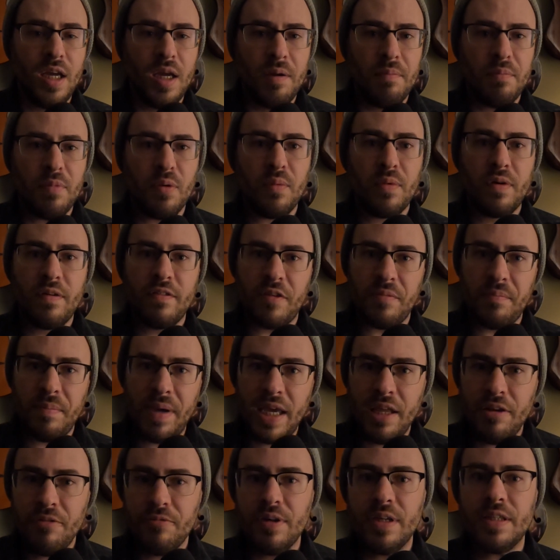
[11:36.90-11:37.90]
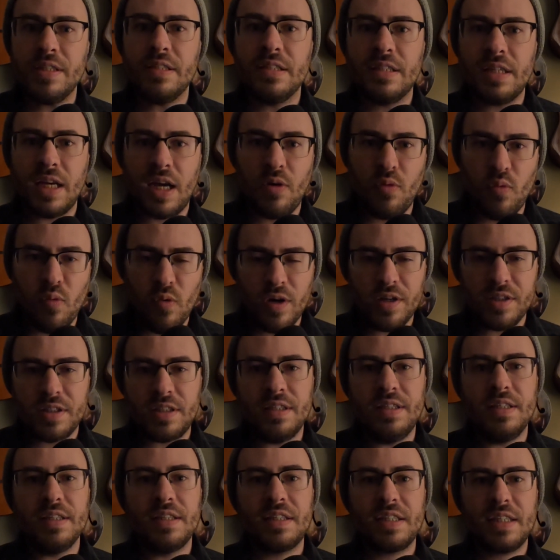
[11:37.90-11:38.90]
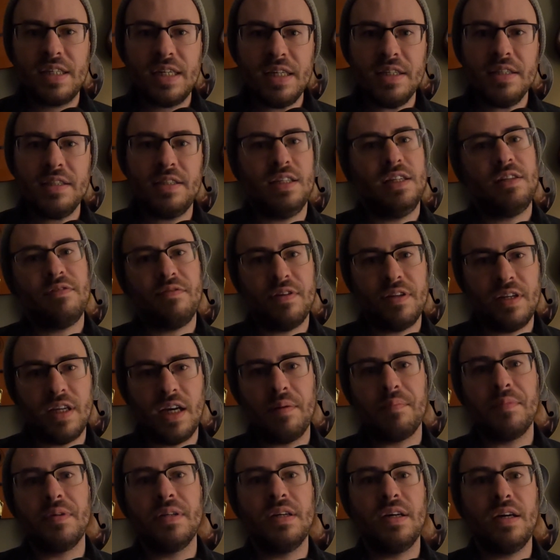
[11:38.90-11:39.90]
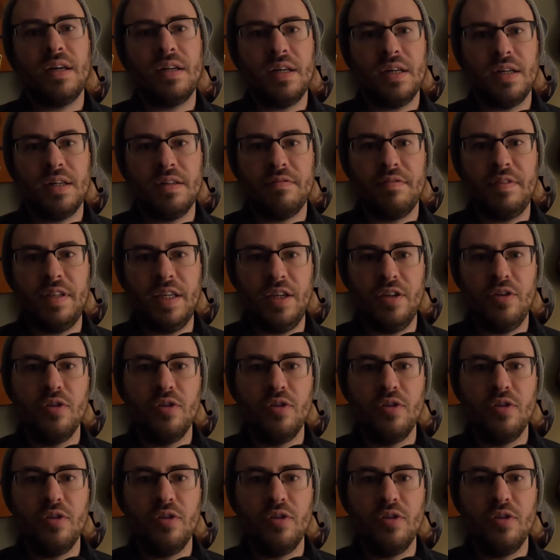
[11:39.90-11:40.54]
but one of the main reasons I want to discuss this phenomenon of the